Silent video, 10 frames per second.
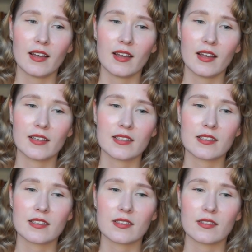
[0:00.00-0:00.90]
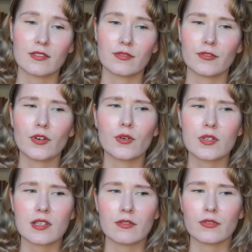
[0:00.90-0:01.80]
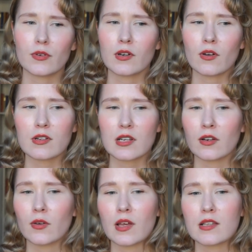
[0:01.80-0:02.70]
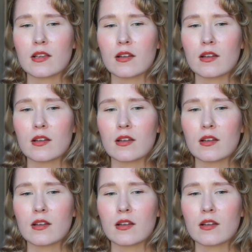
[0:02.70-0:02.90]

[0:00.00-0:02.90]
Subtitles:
And of course, if you're not, I know there's